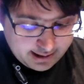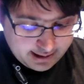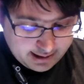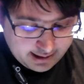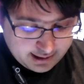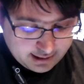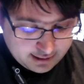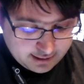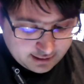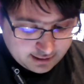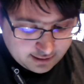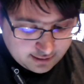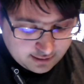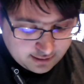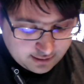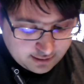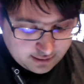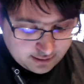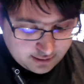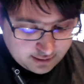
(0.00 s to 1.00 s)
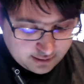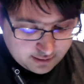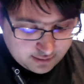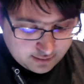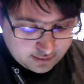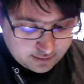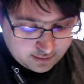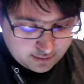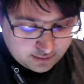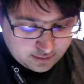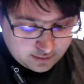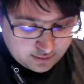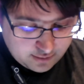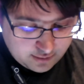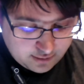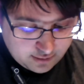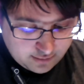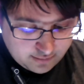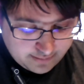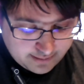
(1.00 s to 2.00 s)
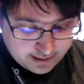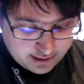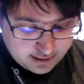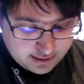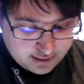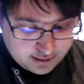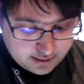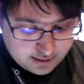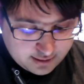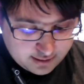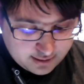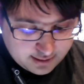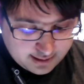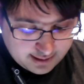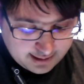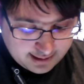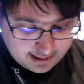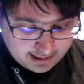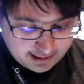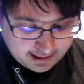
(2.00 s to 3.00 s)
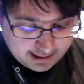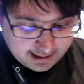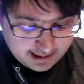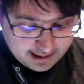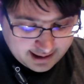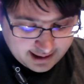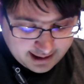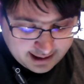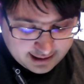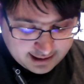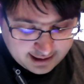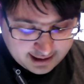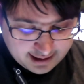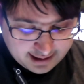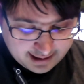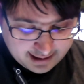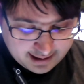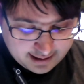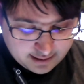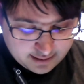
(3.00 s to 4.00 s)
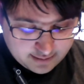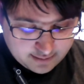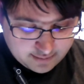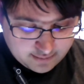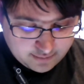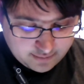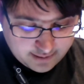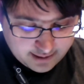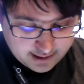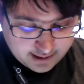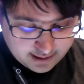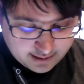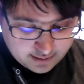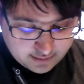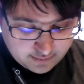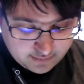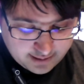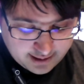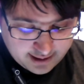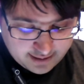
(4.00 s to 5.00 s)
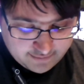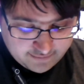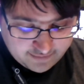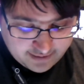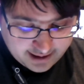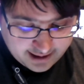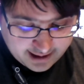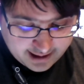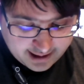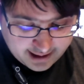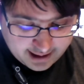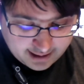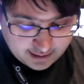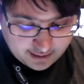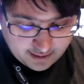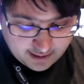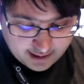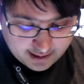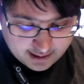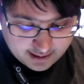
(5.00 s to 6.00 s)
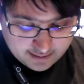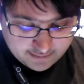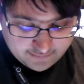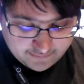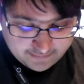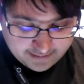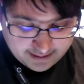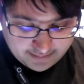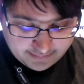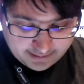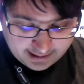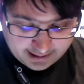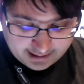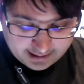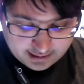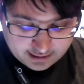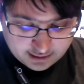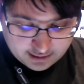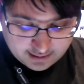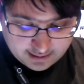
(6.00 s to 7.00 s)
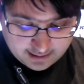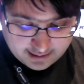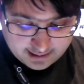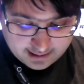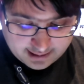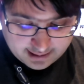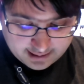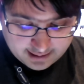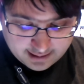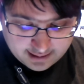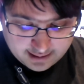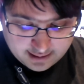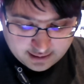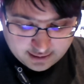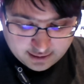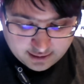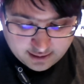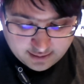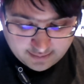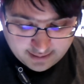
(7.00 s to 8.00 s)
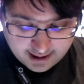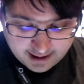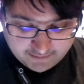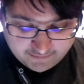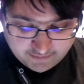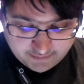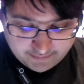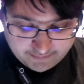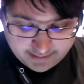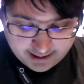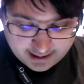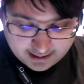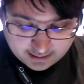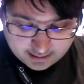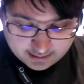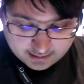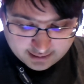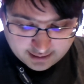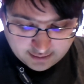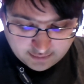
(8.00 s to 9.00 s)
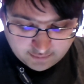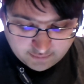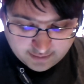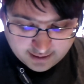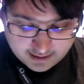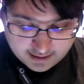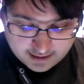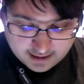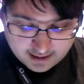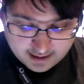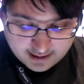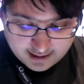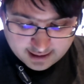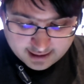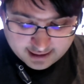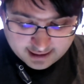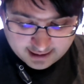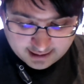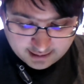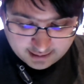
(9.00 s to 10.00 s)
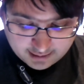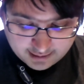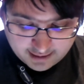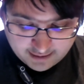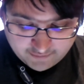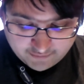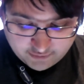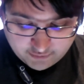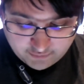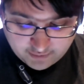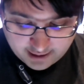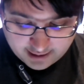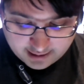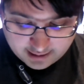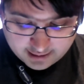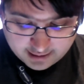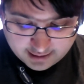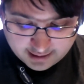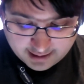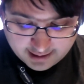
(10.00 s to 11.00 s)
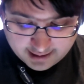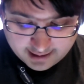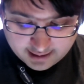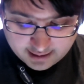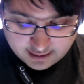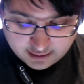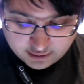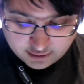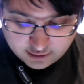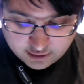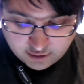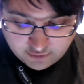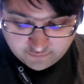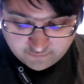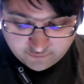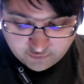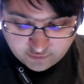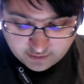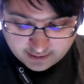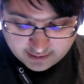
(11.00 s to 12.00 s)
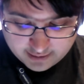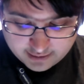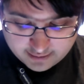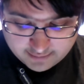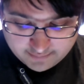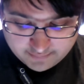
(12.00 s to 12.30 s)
It's originally a day where we invite a lot of families in to have meals with their loved ones and so forth,